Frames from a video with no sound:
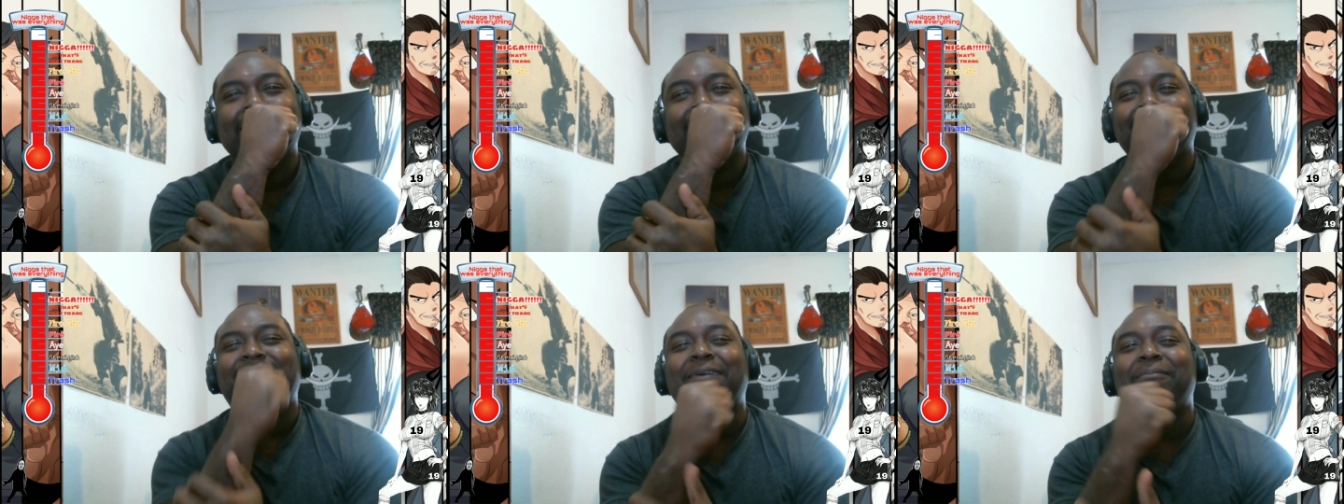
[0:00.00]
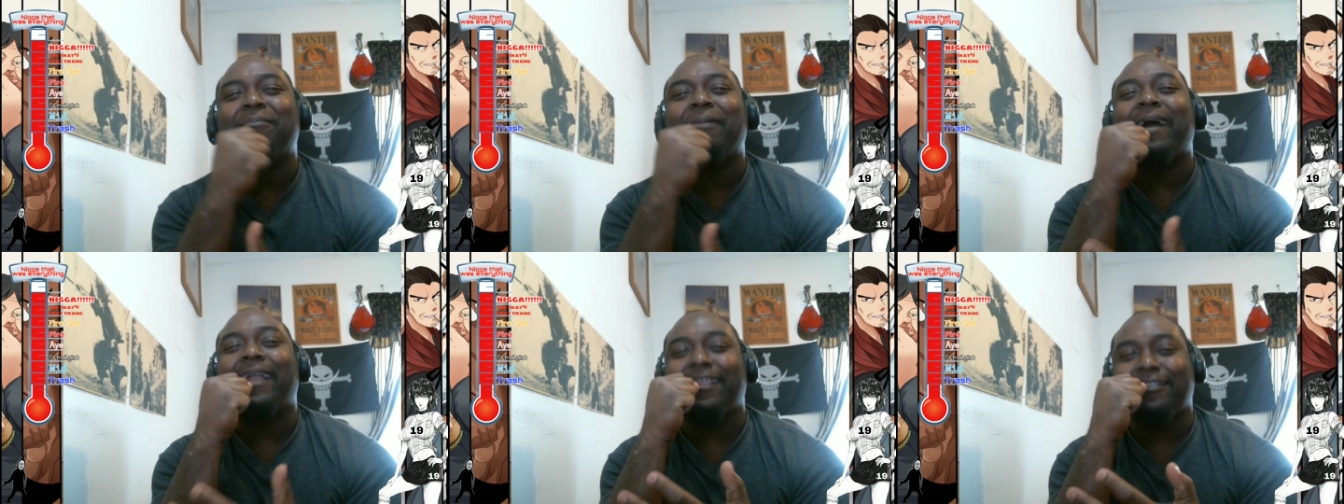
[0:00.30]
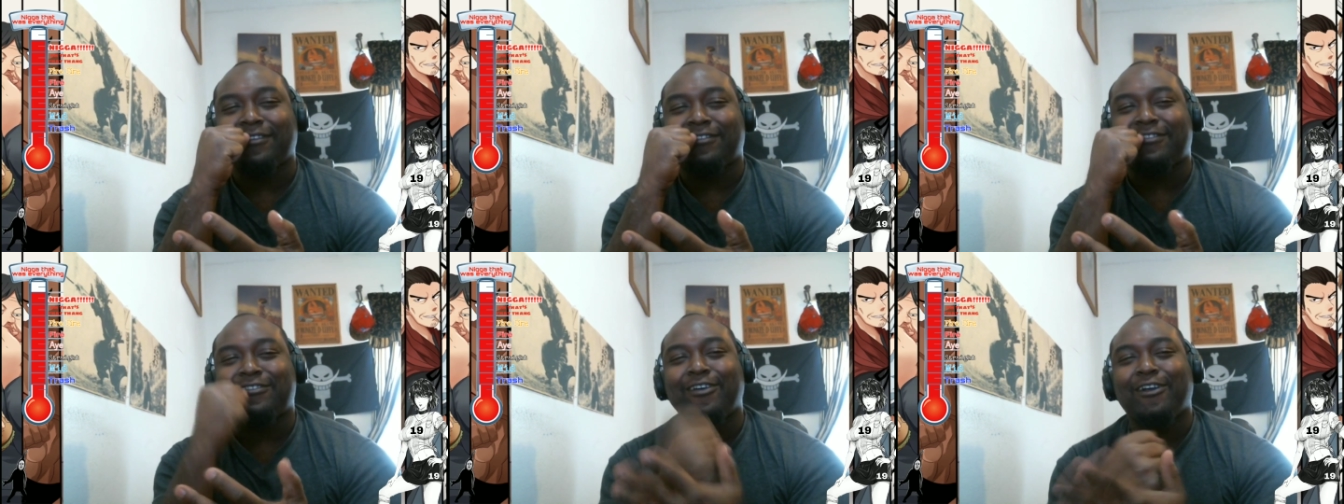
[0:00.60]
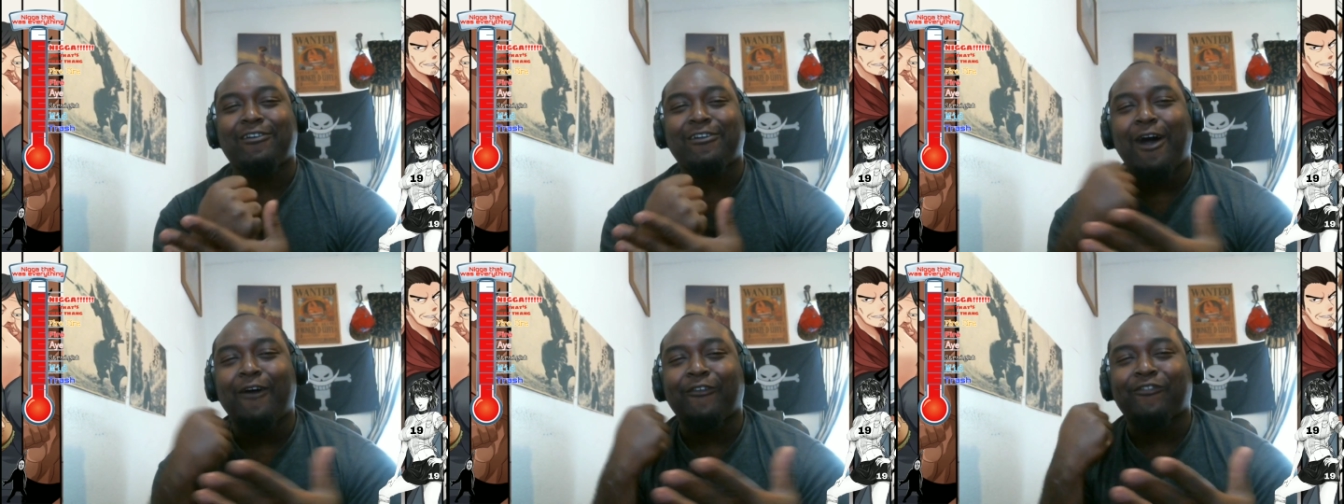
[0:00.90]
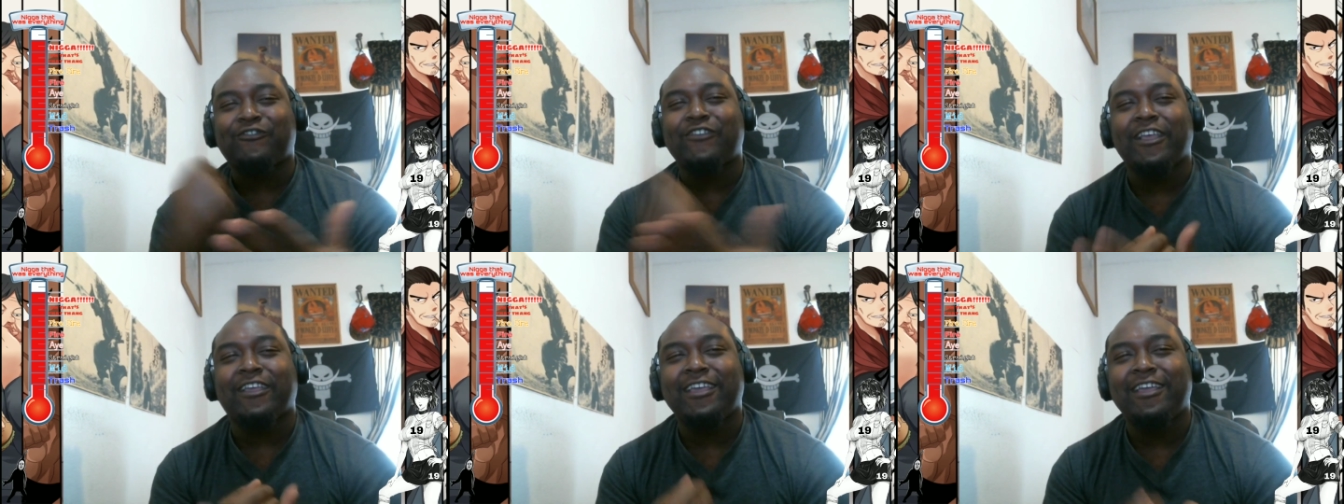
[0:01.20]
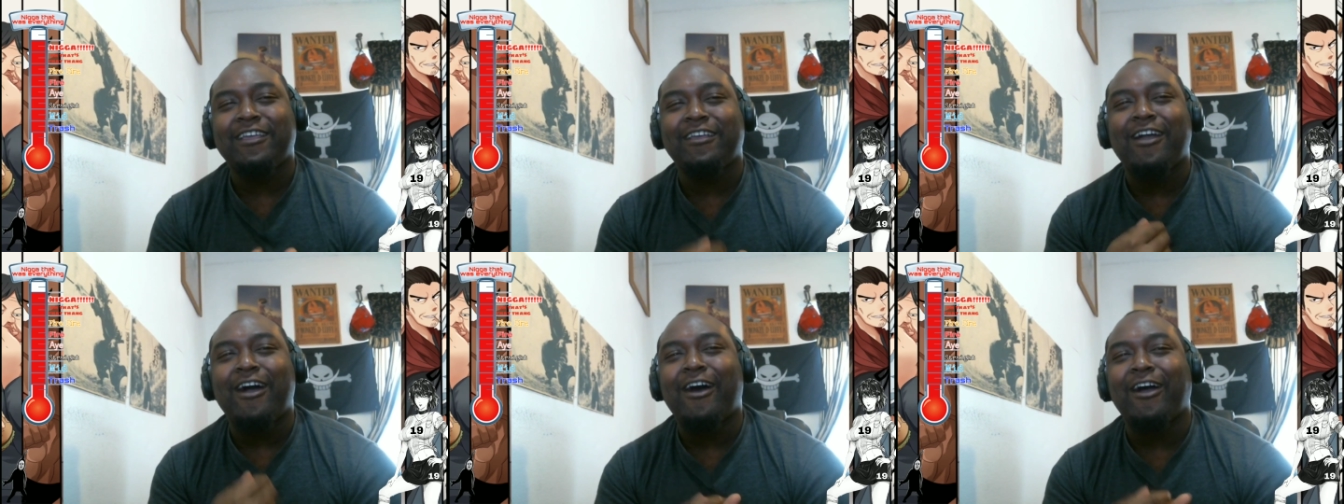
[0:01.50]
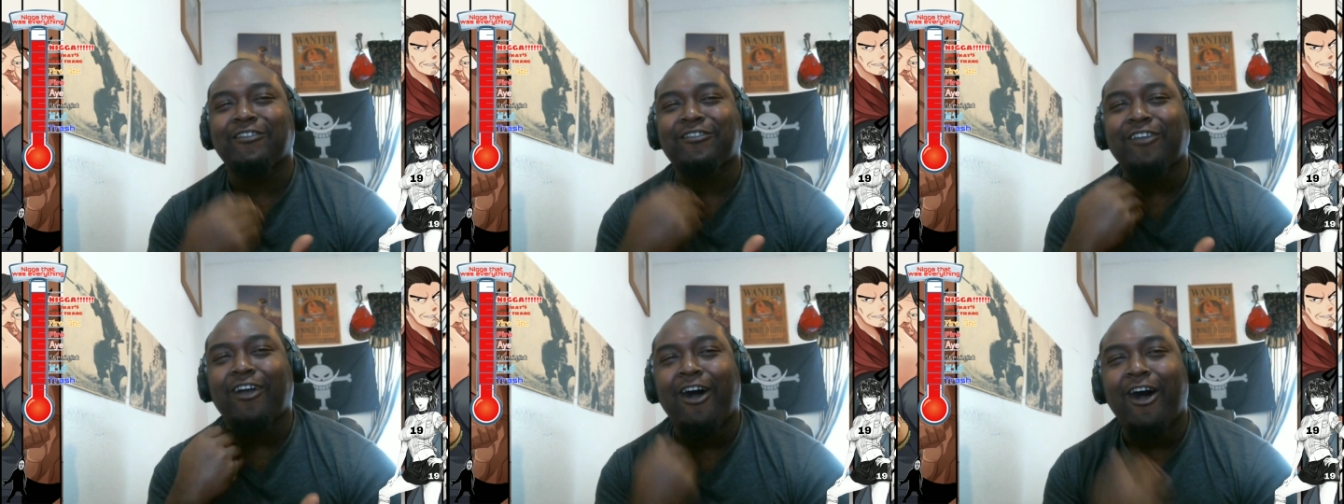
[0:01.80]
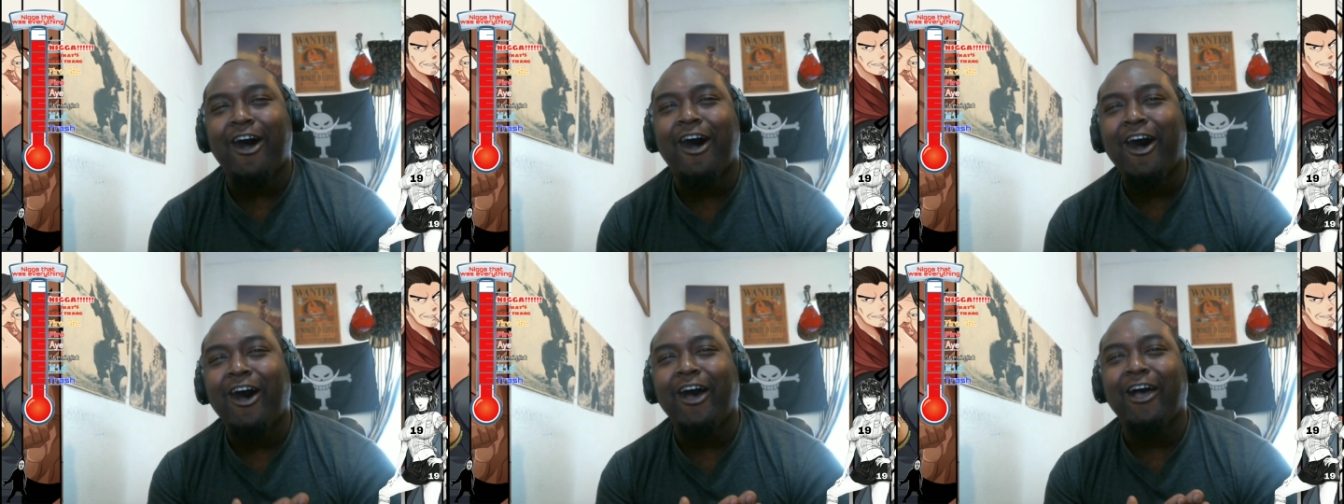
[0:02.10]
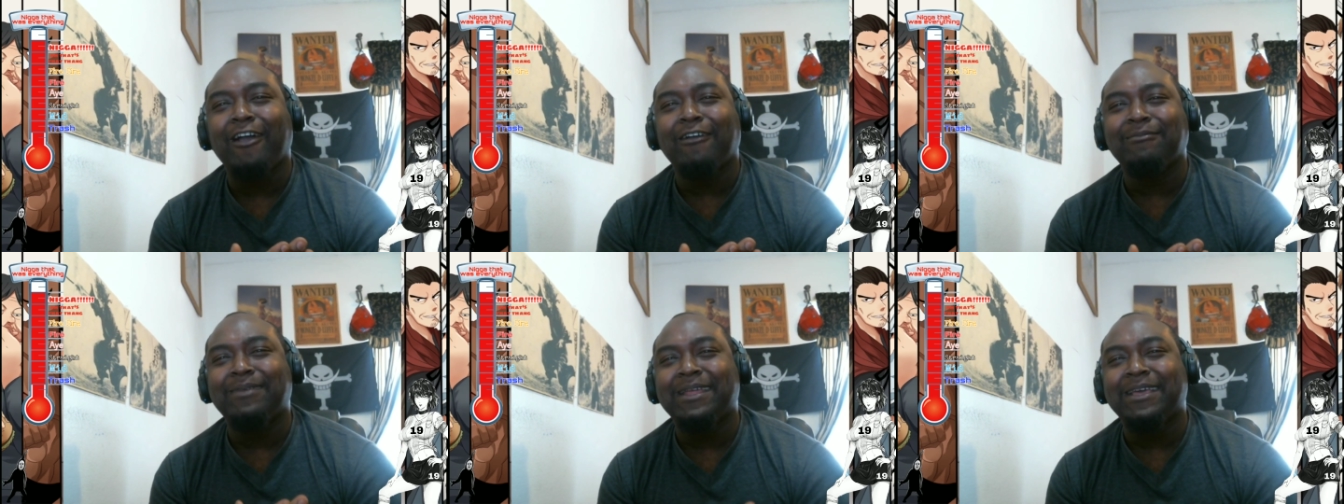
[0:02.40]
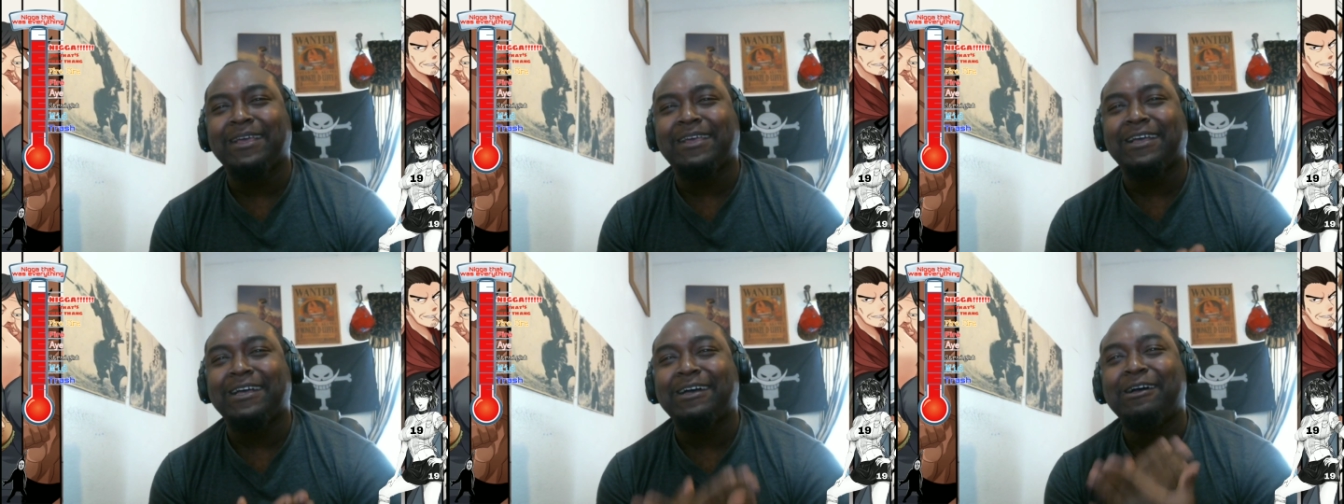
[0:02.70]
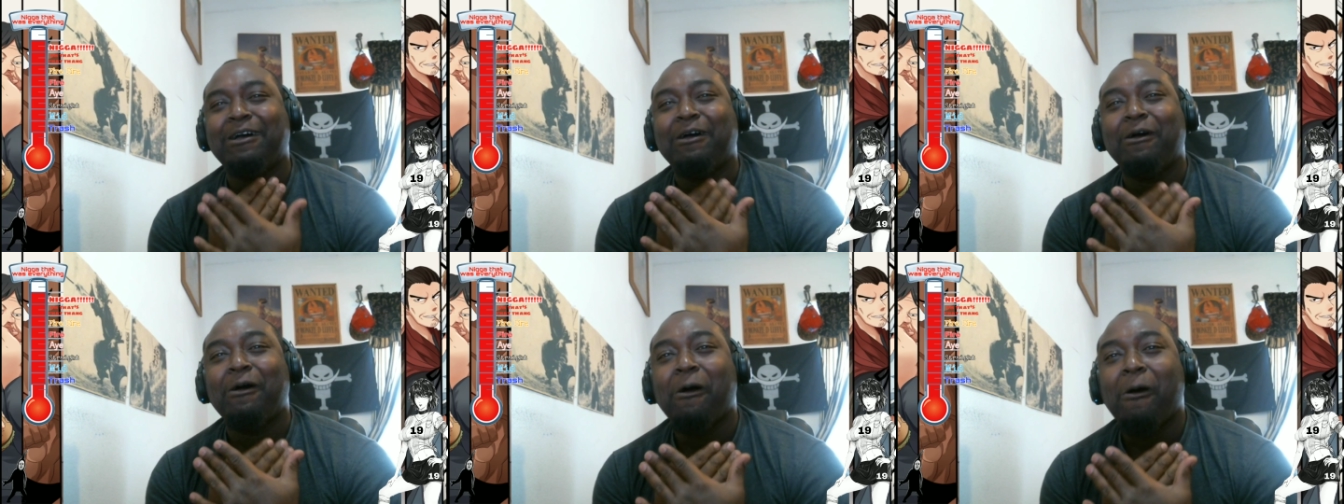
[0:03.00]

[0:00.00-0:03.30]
Somebody just took off Shaq Guard's arm, nigga.